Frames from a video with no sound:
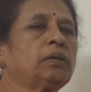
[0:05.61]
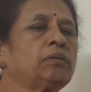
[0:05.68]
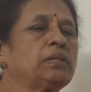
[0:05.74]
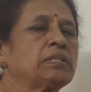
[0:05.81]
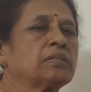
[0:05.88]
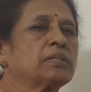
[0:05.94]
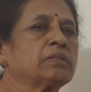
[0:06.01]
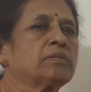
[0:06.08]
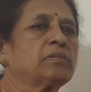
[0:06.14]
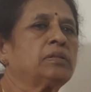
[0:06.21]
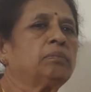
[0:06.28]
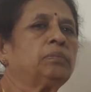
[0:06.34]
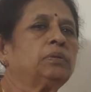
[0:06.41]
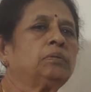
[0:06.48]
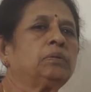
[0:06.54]
have discussed
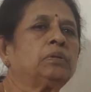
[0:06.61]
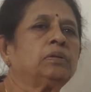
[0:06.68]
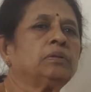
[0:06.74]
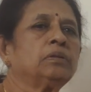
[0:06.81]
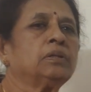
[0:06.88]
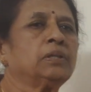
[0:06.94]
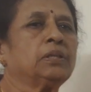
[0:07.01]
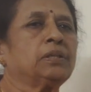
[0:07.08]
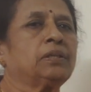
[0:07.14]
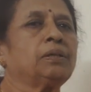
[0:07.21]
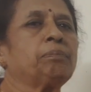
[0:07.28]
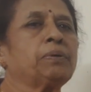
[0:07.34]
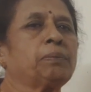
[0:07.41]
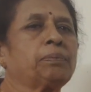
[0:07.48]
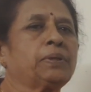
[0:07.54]
about
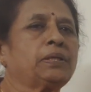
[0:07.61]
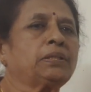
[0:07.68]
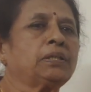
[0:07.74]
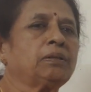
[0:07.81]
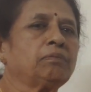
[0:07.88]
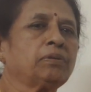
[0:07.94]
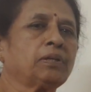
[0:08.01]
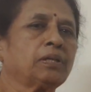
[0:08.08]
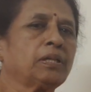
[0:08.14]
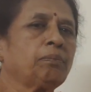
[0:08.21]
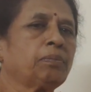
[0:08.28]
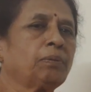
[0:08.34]
the preparation for the